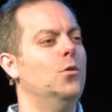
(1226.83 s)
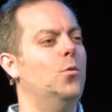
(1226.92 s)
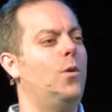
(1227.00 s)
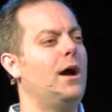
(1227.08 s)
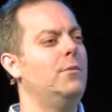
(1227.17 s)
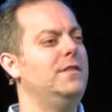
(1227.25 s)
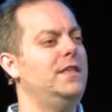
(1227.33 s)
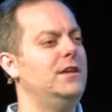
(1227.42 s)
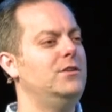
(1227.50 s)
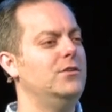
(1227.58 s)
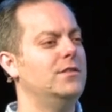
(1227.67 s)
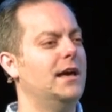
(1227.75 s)
Why would they
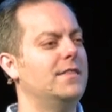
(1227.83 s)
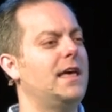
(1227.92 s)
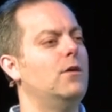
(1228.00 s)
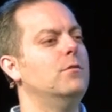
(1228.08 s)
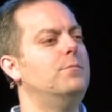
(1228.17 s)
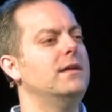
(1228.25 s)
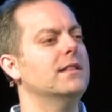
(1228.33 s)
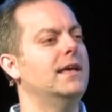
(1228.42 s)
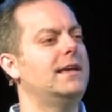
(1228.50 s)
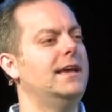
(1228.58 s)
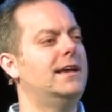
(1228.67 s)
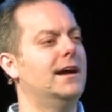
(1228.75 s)
do that? That would be
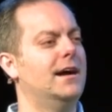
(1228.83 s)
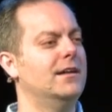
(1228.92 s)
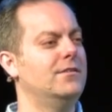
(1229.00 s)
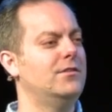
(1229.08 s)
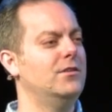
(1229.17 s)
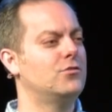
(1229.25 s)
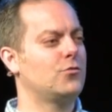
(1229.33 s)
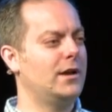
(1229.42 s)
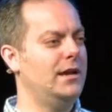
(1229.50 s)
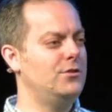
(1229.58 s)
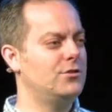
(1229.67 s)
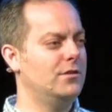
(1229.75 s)
like a
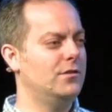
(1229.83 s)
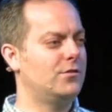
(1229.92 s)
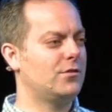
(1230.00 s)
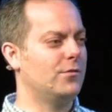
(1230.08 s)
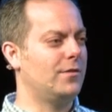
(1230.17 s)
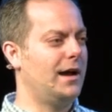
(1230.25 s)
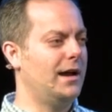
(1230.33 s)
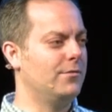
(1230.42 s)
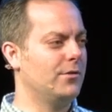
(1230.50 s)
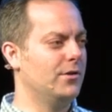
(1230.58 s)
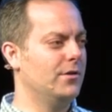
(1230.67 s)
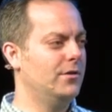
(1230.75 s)
concentration
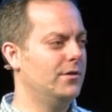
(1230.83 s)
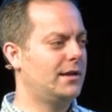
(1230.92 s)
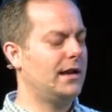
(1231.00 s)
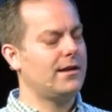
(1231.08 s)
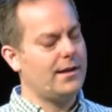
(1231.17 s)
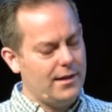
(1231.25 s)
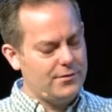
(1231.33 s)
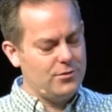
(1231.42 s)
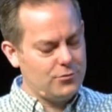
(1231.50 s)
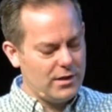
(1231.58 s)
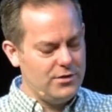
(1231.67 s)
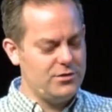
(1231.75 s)

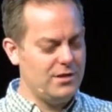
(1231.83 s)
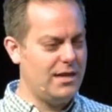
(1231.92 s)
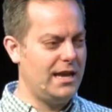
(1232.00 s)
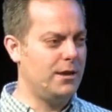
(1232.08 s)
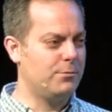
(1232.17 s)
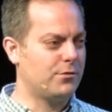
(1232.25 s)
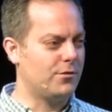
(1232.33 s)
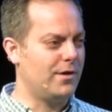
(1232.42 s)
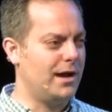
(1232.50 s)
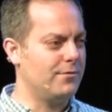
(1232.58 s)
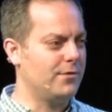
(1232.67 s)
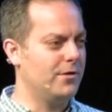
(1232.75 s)
camp
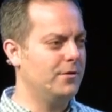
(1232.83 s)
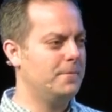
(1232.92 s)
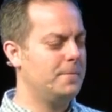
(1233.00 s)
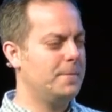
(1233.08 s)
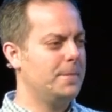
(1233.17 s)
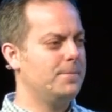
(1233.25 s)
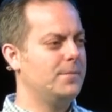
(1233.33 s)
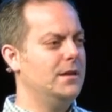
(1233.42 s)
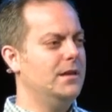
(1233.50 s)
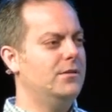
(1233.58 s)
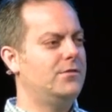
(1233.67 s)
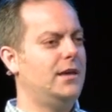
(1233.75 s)
survivor,
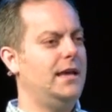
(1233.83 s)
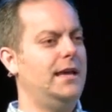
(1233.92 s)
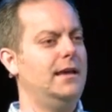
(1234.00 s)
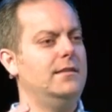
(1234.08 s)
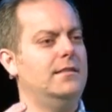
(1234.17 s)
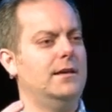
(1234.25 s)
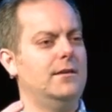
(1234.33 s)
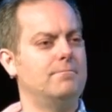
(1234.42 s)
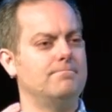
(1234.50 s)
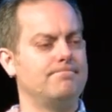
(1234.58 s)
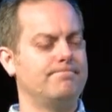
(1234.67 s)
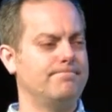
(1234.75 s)
saying
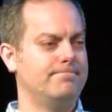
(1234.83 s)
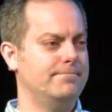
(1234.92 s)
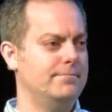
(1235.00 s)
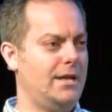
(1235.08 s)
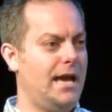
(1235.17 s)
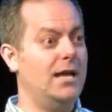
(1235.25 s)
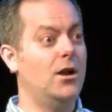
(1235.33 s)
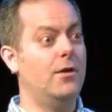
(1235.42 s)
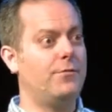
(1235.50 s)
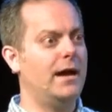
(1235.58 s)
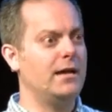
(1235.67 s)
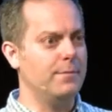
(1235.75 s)
that
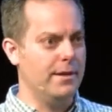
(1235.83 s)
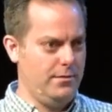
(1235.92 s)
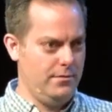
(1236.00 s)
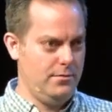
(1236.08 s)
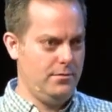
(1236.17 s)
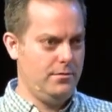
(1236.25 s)
Adolf Eichmann